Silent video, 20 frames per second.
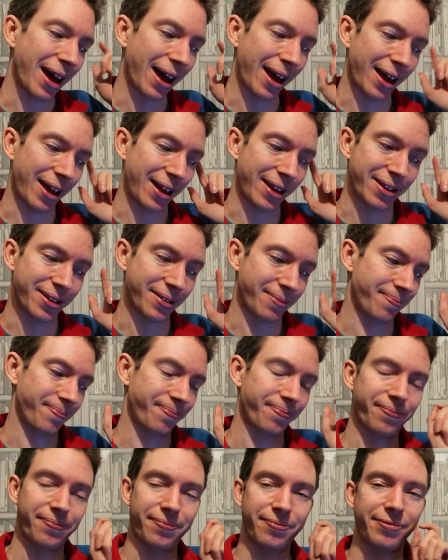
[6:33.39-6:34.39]
And
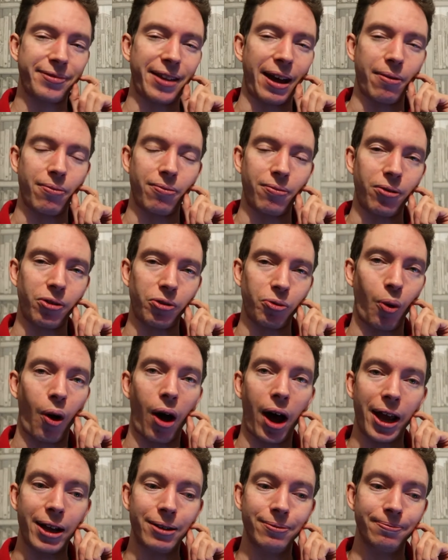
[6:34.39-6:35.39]
that was
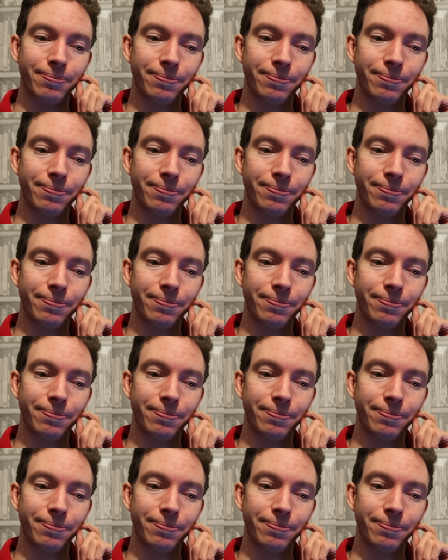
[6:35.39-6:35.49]
why.